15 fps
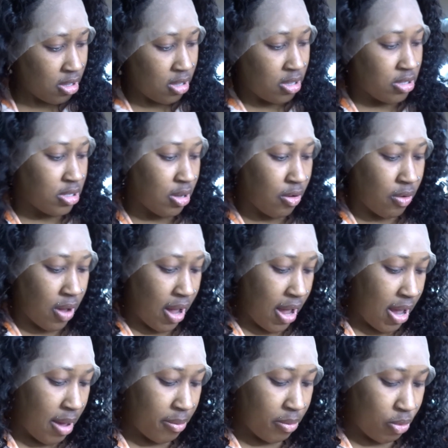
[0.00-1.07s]
So
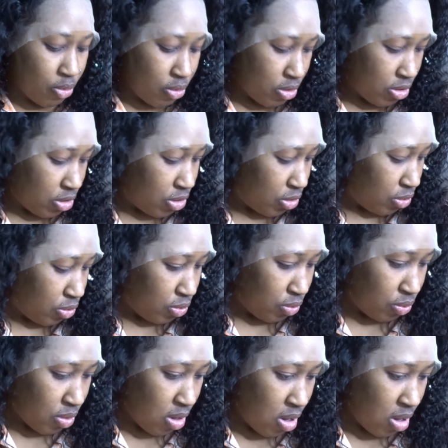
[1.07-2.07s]
I'm going to